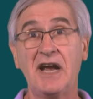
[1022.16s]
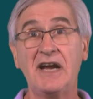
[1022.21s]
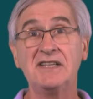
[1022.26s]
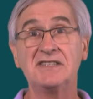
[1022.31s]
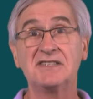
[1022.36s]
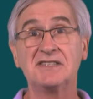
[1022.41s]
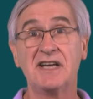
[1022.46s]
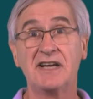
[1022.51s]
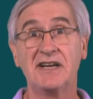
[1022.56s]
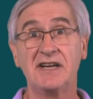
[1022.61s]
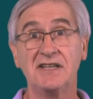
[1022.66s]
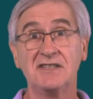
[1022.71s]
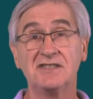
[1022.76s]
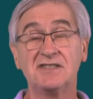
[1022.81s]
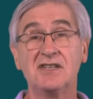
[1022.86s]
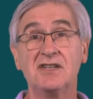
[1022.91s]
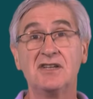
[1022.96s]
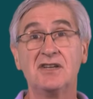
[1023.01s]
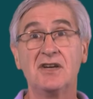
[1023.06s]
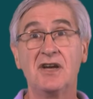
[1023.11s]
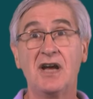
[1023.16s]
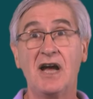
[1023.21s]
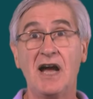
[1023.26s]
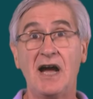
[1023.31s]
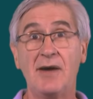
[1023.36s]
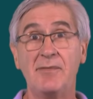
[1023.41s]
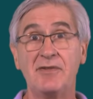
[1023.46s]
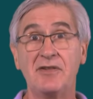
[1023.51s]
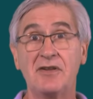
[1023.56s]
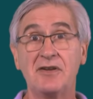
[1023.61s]
case studies
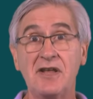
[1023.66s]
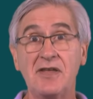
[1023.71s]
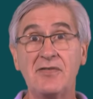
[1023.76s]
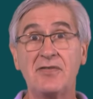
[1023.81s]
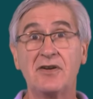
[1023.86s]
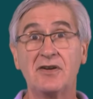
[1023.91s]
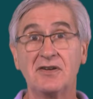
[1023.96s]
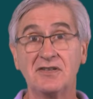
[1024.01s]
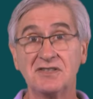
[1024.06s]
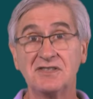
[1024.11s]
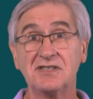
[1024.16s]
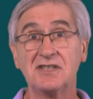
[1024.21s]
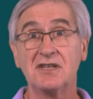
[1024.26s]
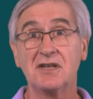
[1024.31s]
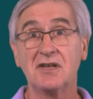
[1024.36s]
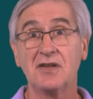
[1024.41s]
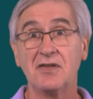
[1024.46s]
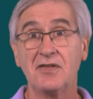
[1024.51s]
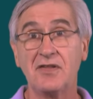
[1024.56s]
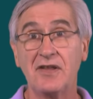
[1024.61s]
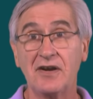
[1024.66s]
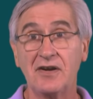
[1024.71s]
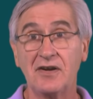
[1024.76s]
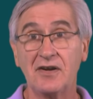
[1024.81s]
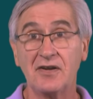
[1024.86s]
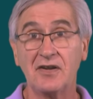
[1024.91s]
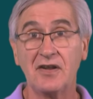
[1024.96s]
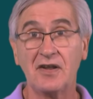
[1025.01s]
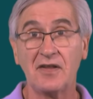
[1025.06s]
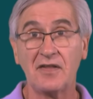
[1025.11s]
in the Netherlands,
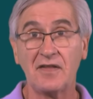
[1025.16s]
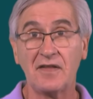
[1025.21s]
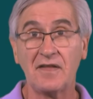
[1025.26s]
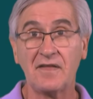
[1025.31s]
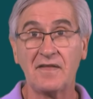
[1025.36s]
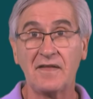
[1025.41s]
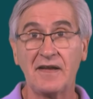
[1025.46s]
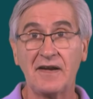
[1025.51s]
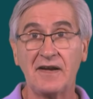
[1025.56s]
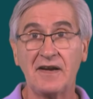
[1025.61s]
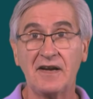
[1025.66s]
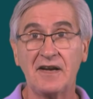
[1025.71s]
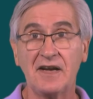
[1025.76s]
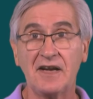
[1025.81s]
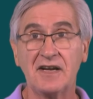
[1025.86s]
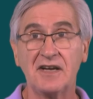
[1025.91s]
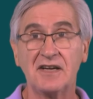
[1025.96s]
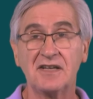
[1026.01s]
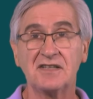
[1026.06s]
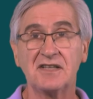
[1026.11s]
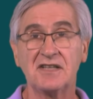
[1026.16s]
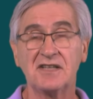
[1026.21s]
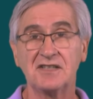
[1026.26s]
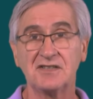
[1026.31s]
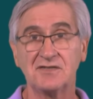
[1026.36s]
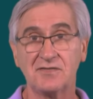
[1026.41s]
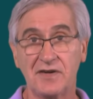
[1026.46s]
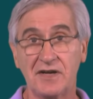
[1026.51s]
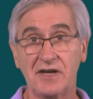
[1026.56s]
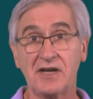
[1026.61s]
it
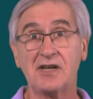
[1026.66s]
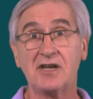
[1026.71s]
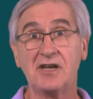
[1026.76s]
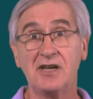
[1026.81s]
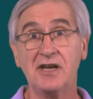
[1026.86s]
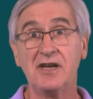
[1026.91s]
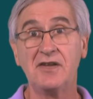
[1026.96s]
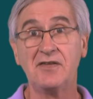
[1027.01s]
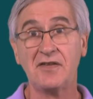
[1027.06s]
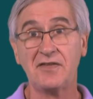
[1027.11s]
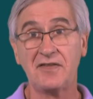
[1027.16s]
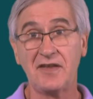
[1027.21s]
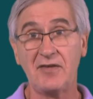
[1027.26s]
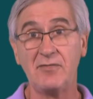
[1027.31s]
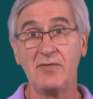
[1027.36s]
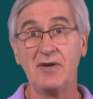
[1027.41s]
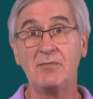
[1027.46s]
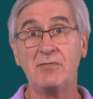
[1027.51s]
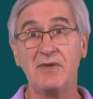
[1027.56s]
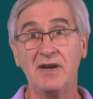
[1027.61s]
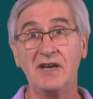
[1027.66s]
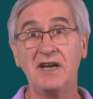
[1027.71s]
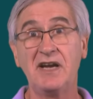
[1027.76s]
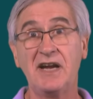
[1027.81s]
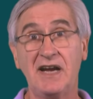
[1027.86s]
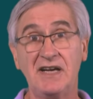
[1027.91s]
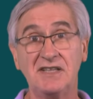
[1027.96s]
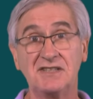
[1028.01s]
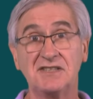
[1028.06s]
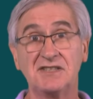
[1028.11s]
is very clear that there have been many
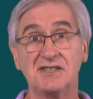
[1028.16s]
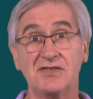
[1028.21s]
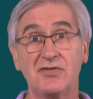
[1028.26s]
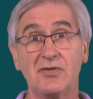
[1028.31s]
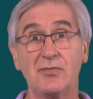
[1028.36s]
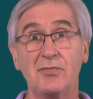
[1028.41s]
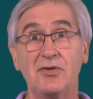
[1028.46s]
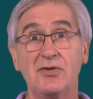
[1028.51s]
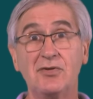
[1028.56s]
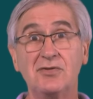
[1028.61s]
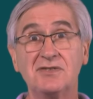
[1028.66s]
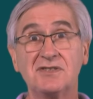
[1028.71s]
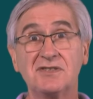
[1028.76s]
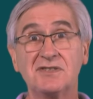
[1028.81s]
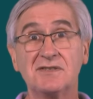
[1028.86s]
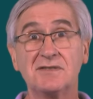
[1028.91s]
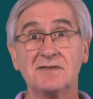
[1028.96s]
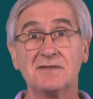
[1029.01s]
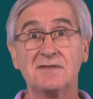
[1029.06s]
cases of abuse.